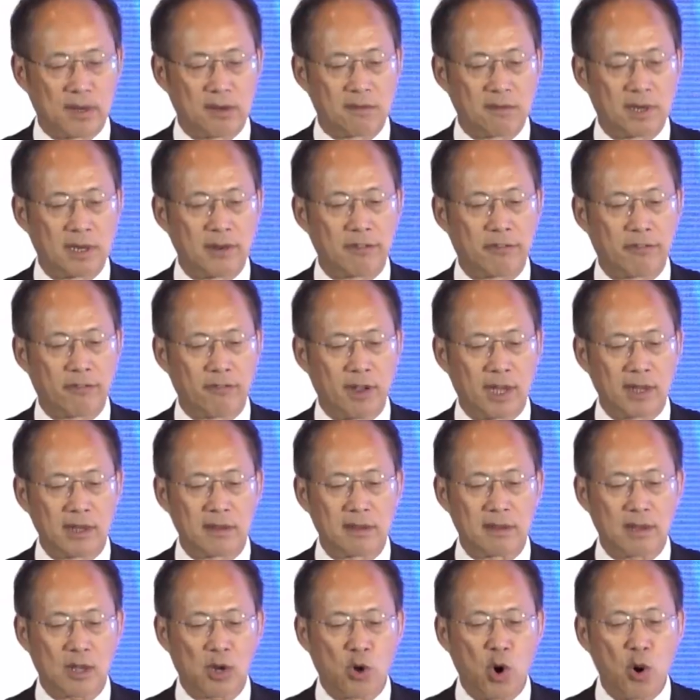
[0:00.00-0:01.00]

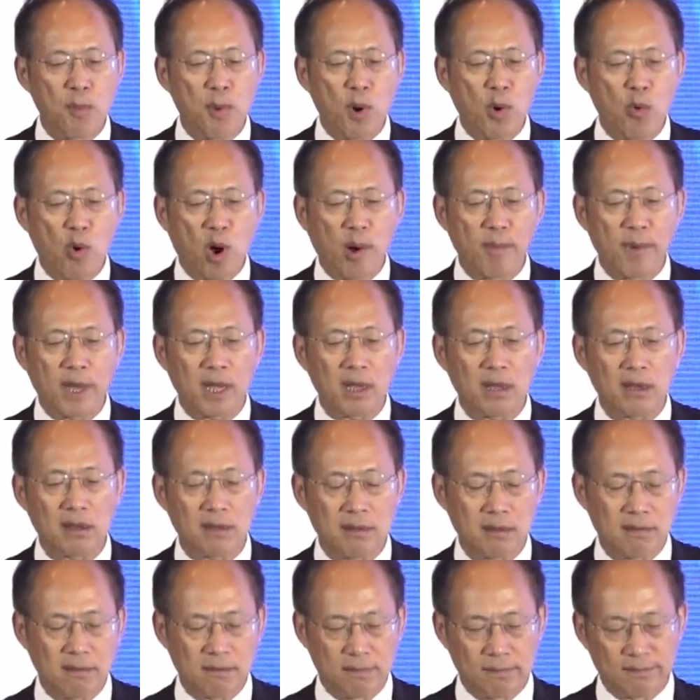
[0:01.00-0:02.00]
When global
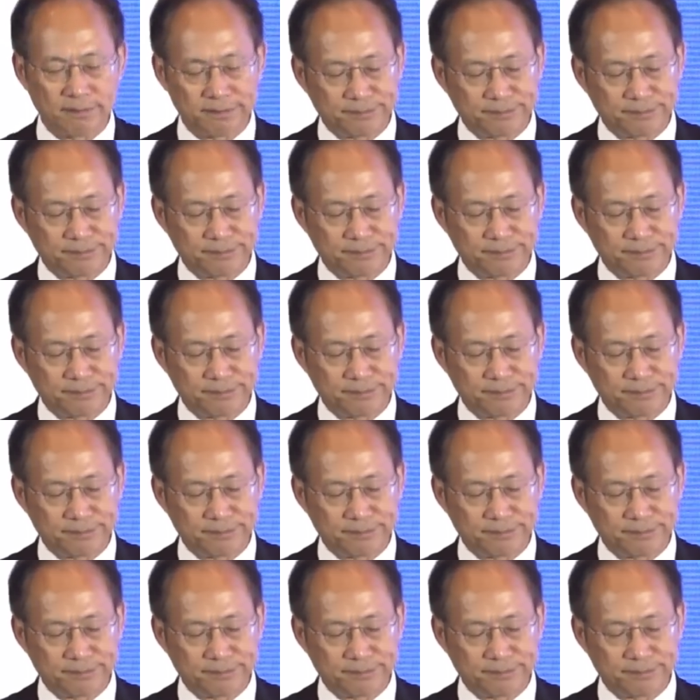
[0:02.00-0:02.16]
warming